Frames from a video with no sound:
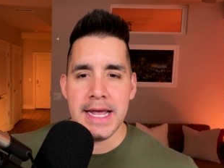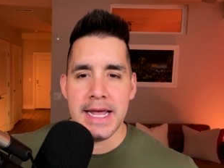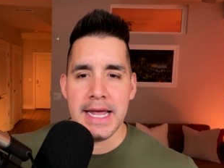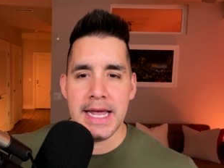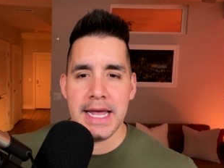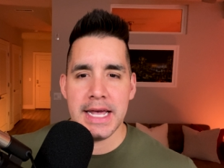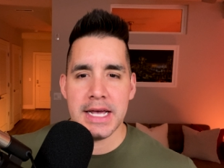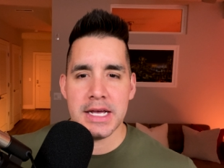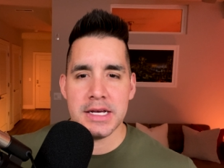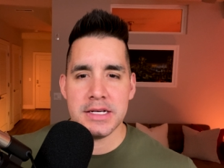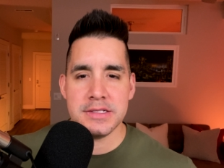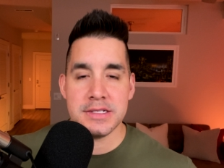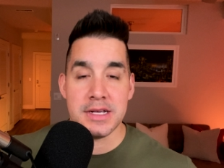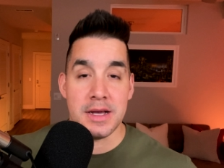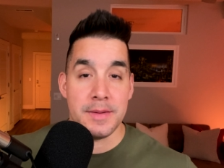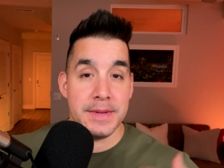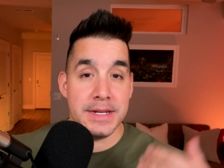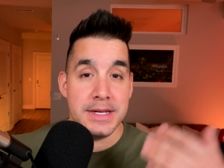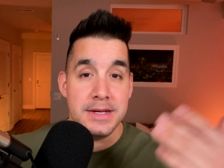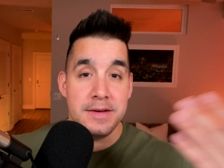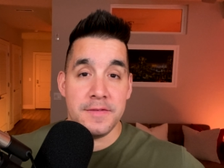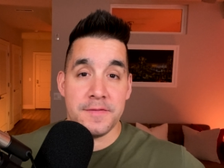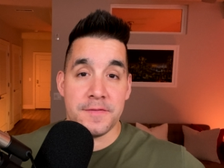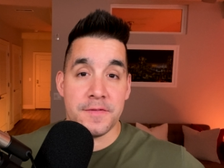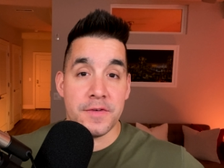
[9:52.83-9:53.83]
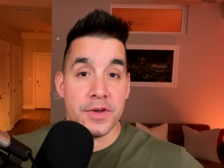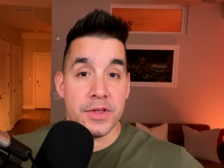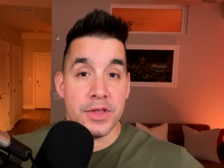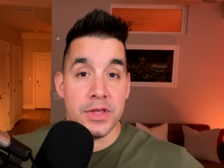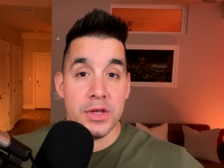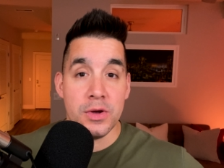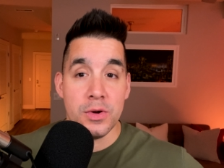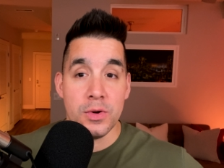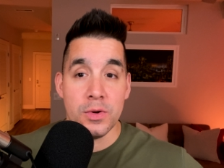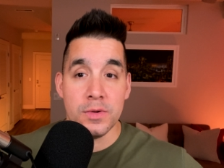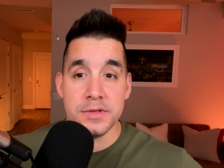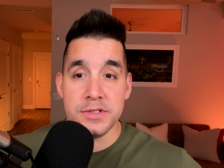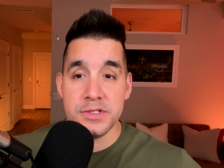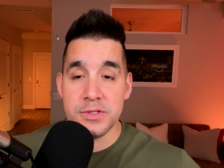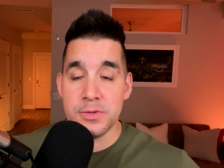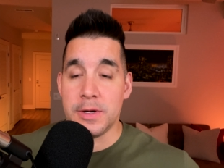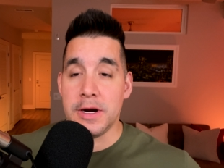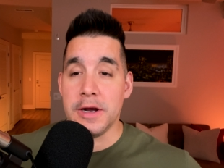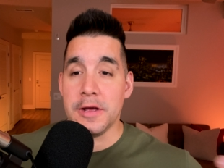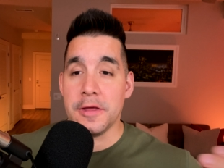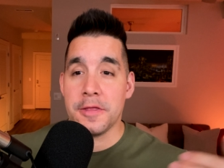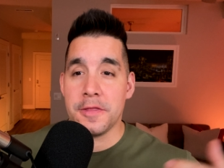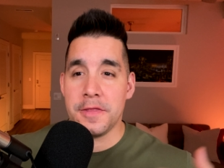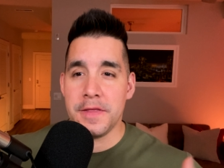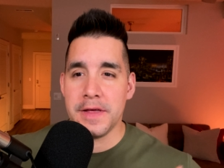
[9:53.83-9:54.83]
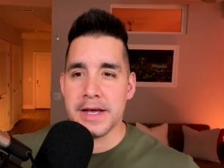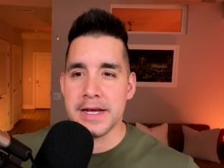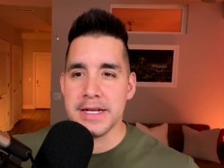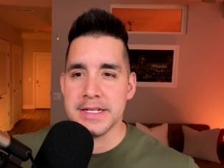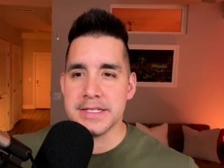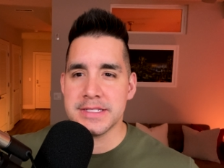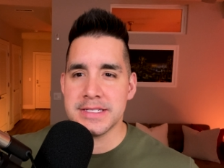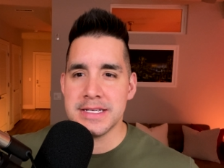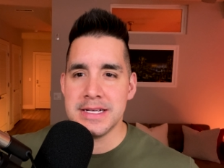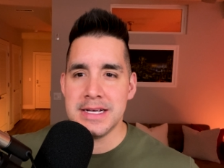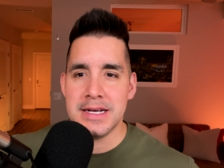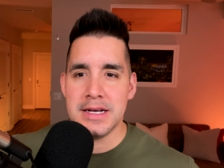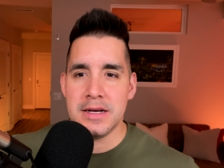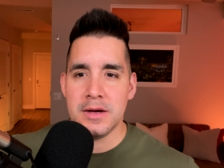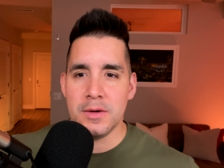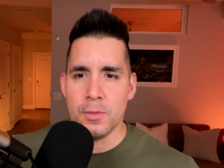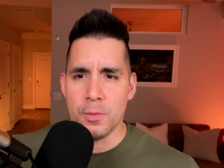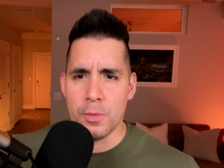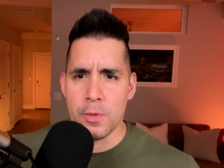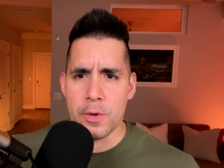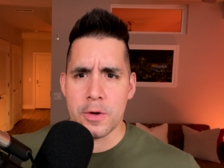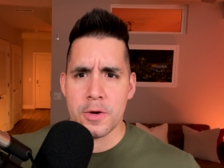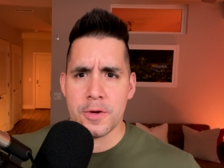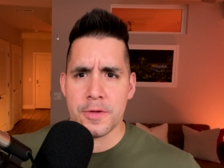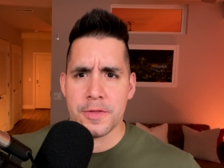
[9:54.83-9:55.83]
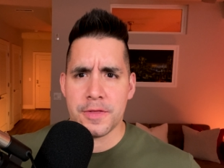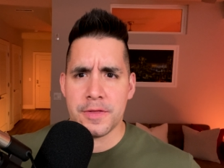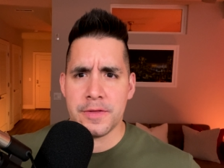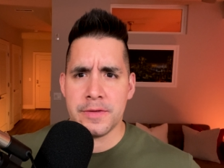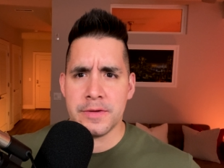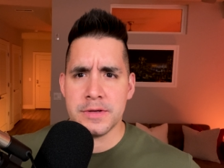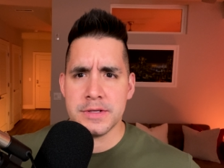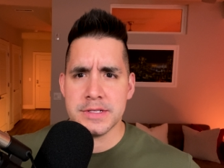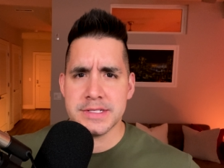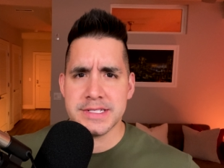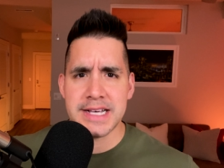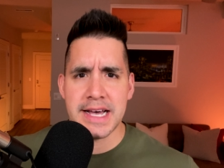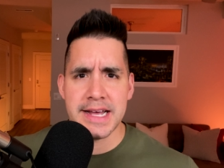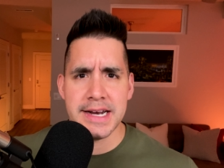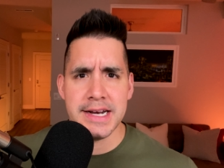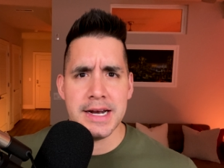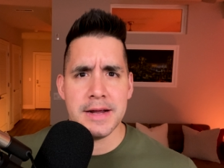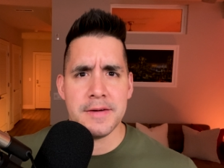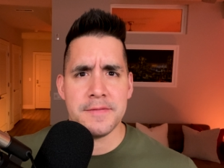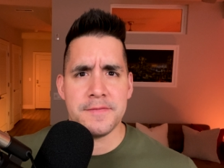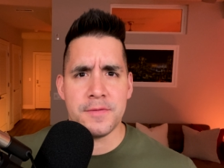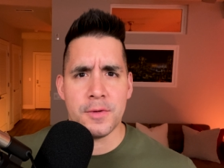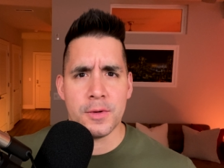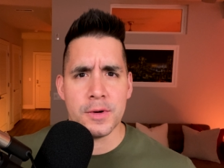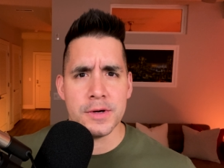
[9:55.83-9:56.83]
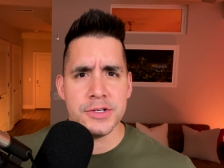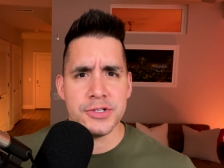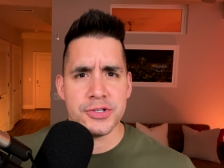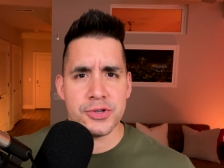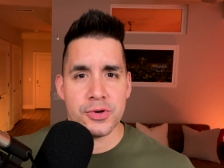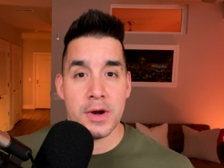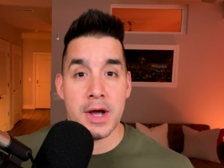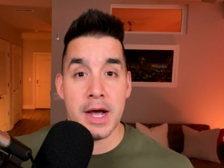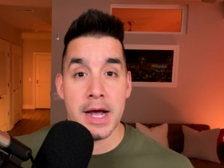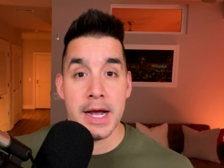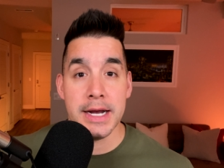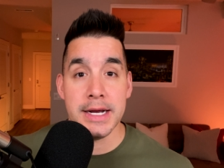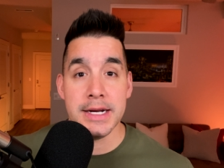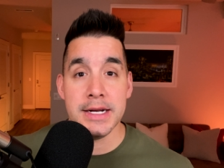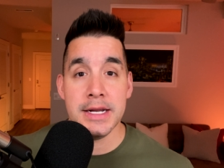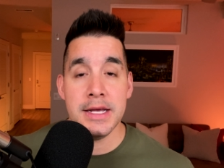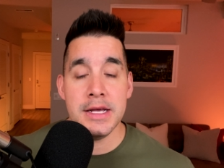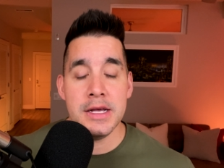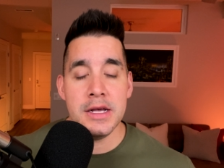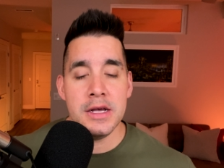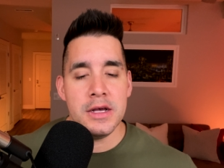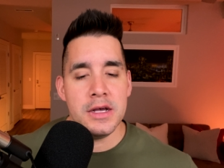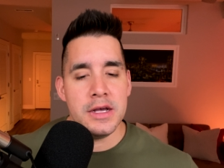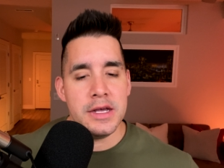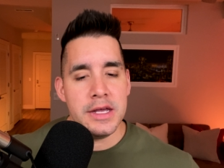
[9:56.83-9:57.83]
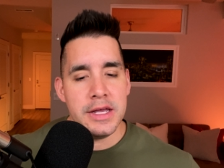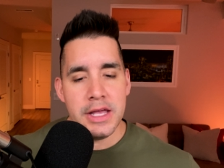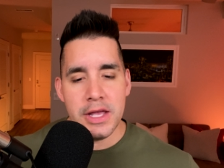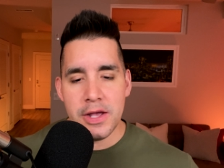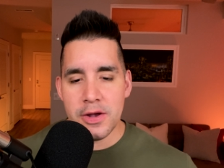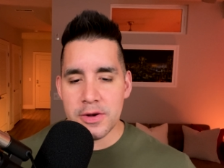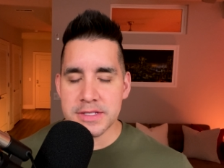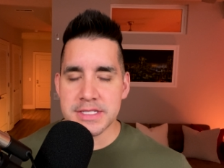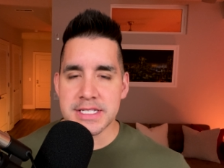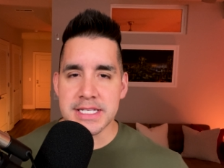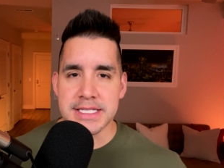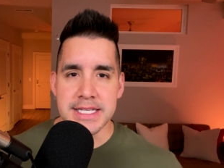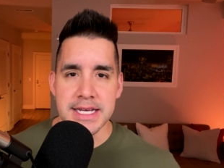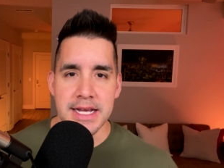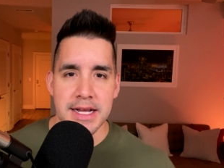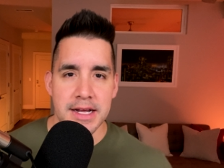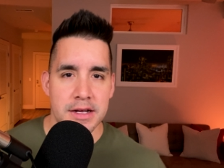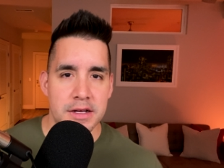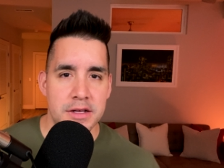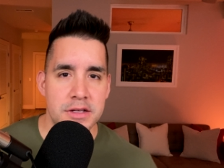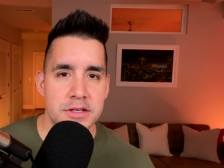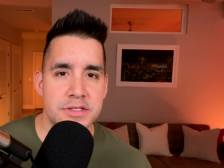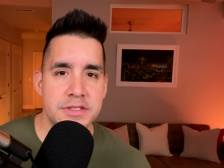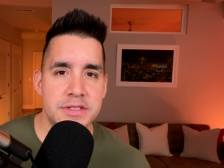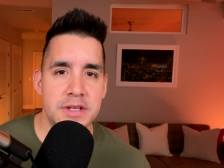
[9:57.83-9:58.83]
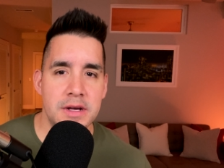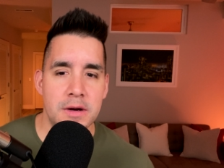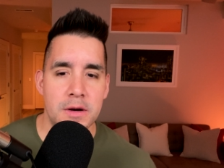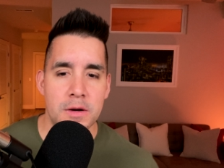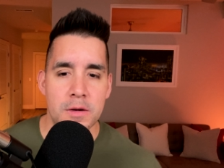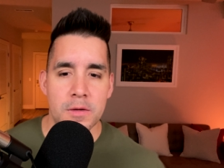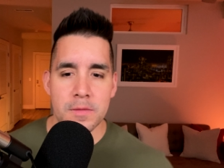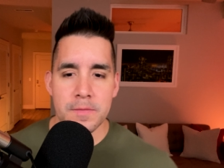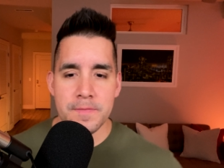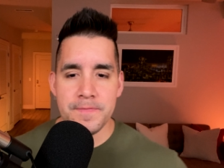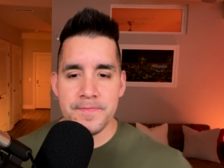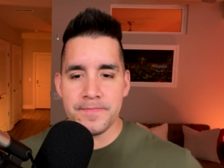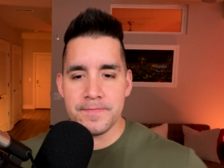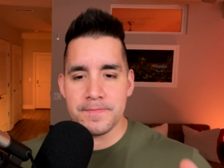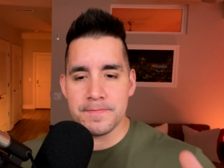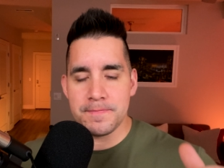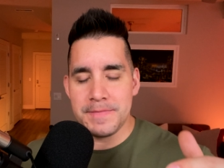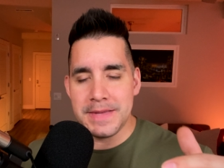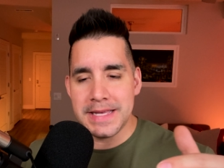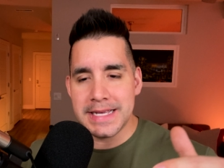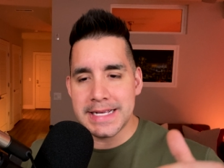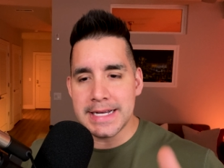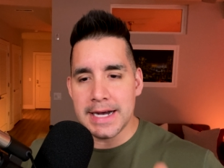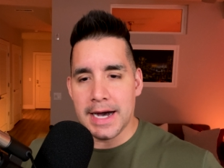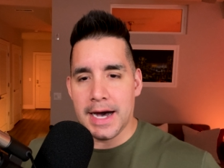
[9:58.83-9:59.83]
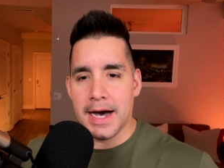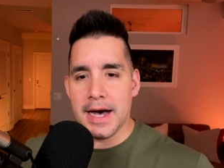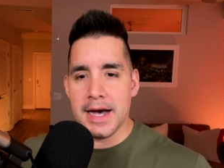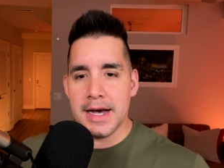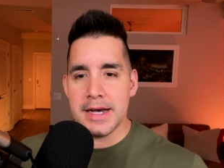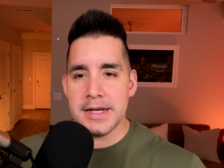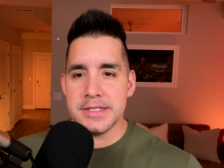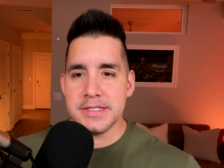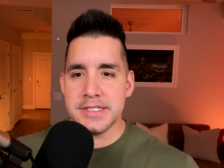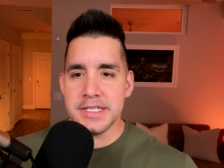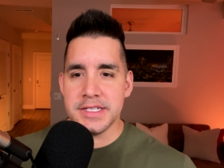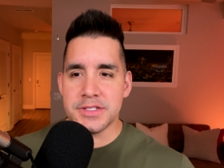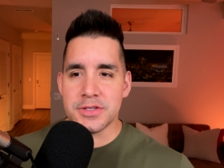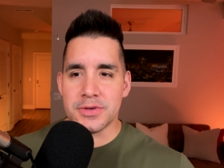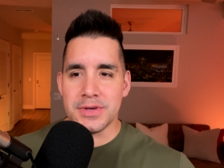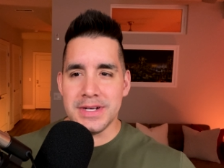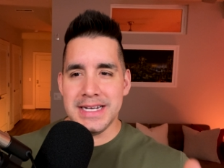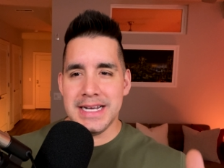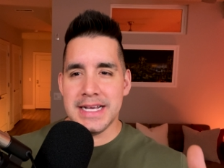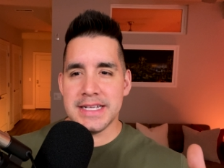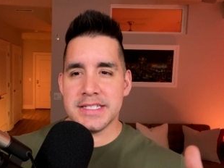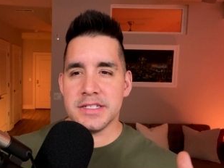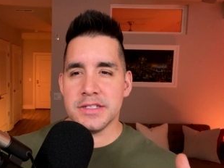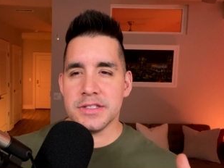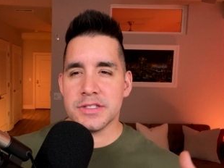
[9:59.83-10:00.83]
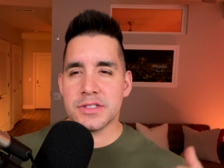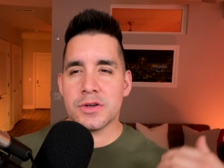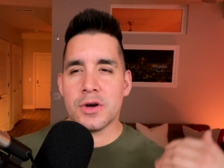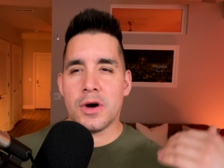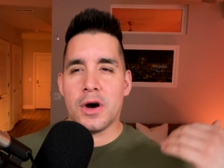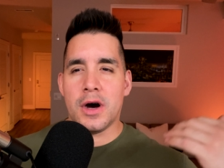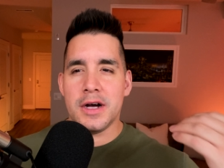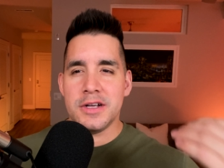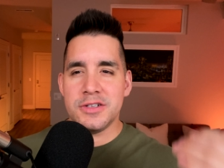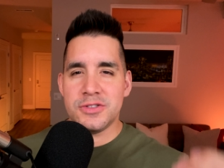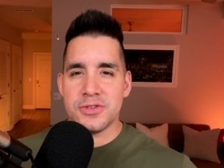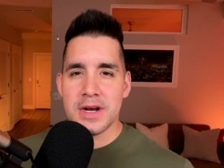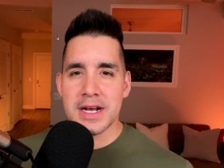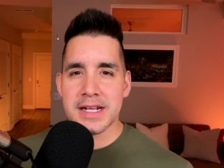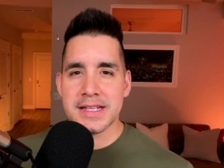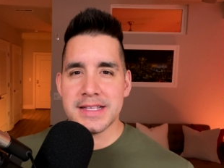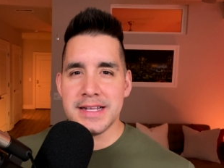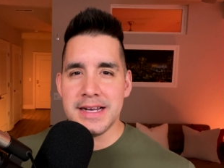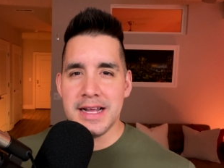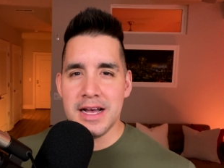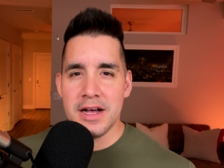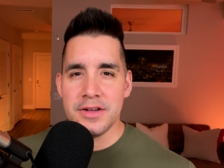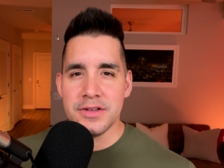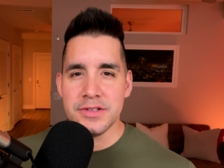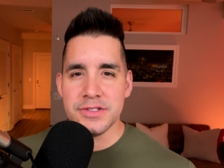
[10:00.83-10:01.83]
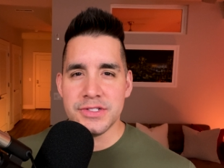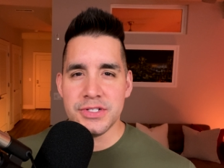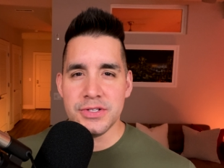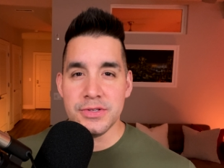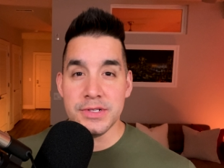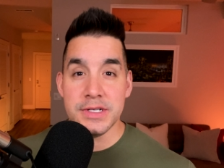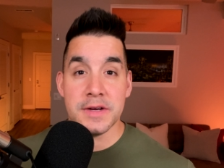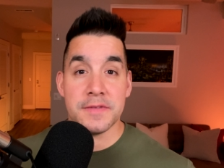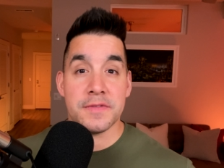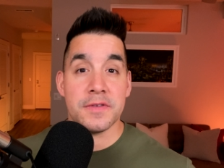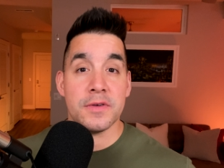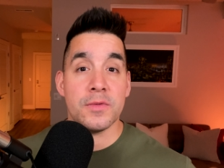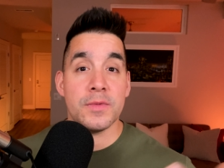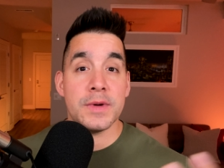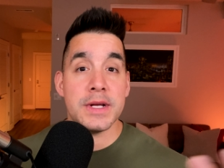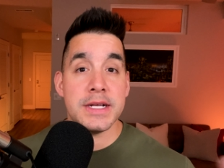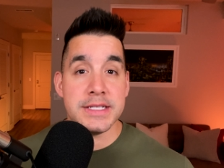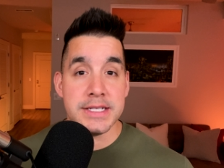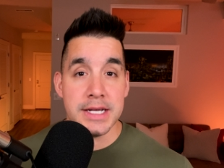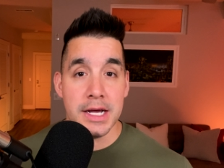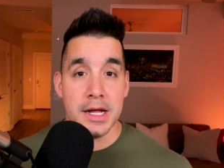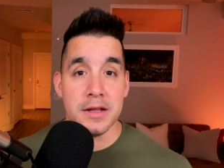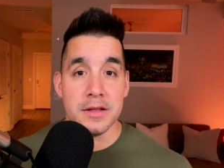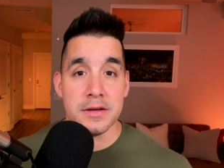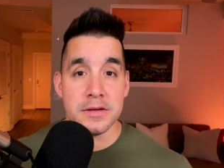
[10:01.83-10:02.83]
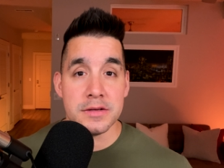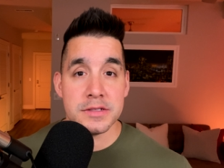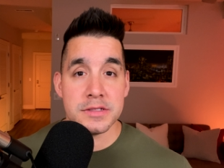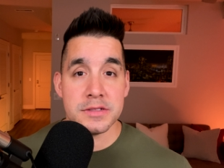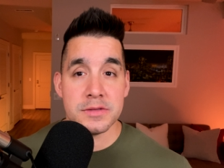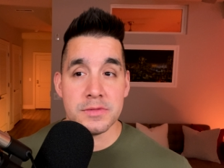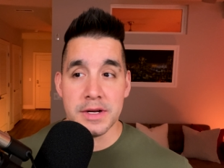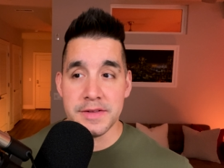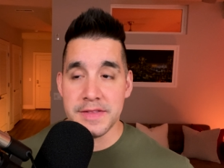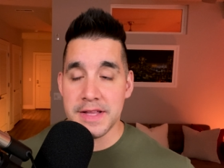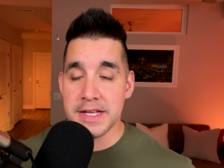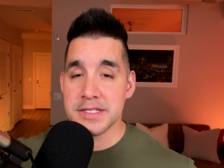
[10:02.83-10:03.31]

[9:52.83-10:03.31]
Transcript: And I mean, for you, do I think it's worth signing up for and trying? Here's the thing. So, because these are in essence contracted out to different retailers, right?